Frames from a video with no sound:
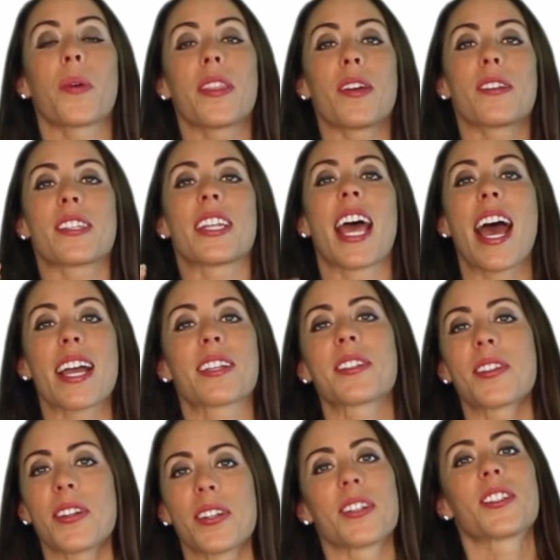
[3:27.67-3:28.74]
when there's an
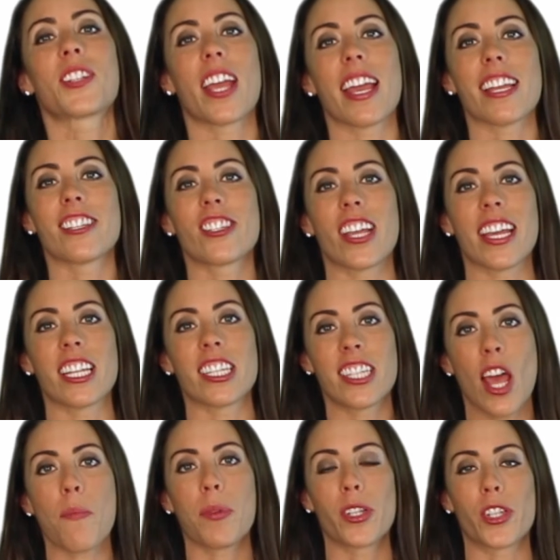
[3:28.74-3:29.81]
external change in
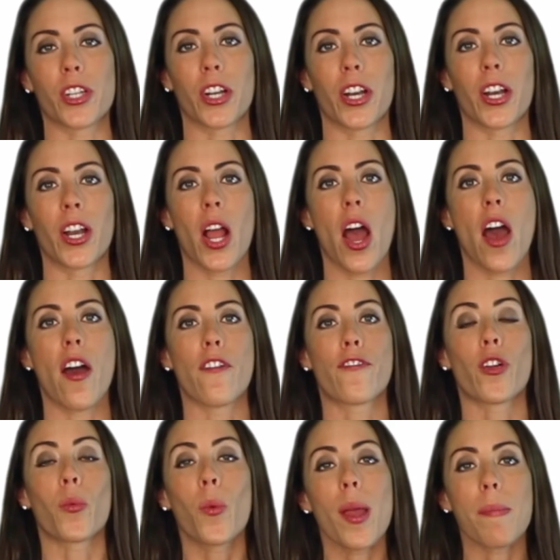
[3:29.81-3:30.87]
temperature,
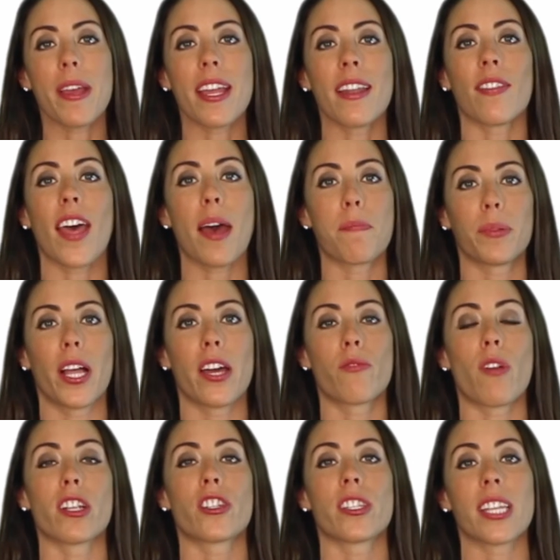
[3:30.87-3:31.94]
for women, that
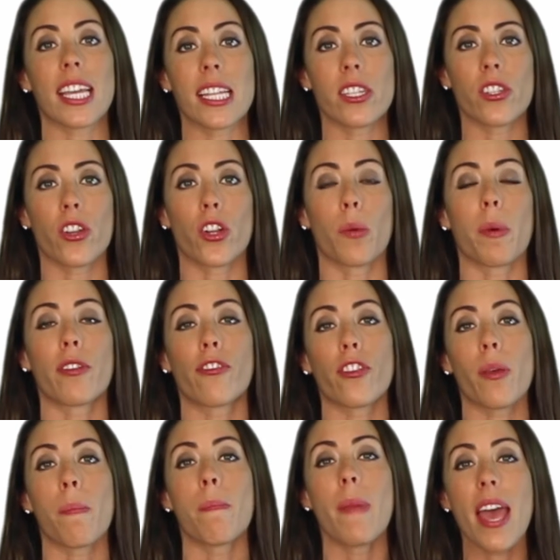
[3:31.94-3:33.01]
blood rushes internal, but for
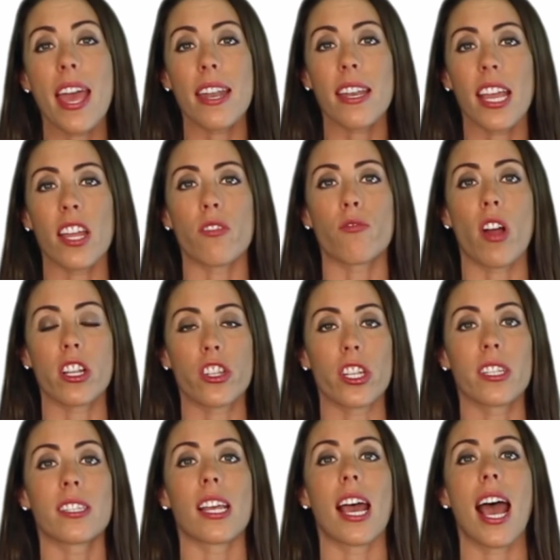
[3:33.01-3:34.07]
the men, it
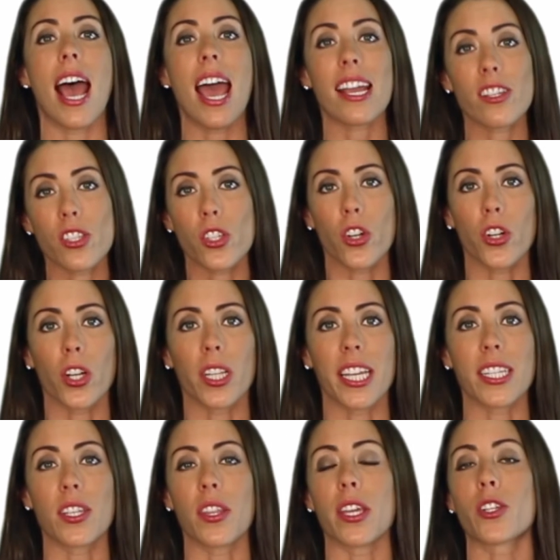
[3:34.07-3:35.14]
rushes
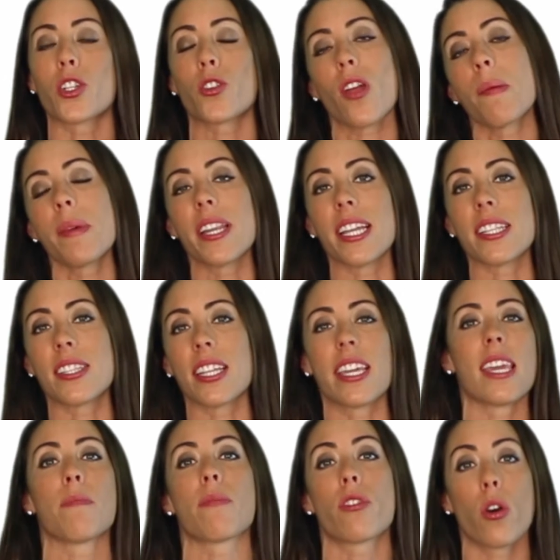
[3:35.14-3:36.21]
externally to the extremities to keep